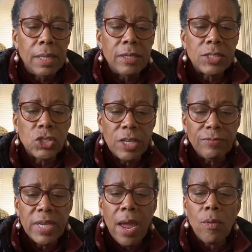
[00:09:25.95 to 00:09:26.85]

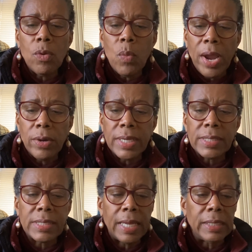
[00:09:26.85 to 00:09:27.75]
shifting our
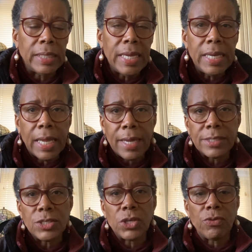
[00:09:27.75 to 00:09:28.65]
awareness and leading
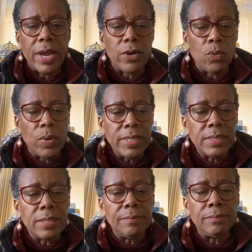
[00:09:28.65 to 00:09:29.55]
us to greater
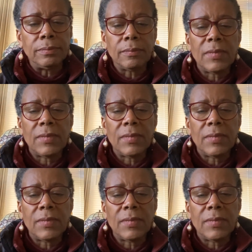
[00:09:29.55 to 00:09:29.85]
wisdom,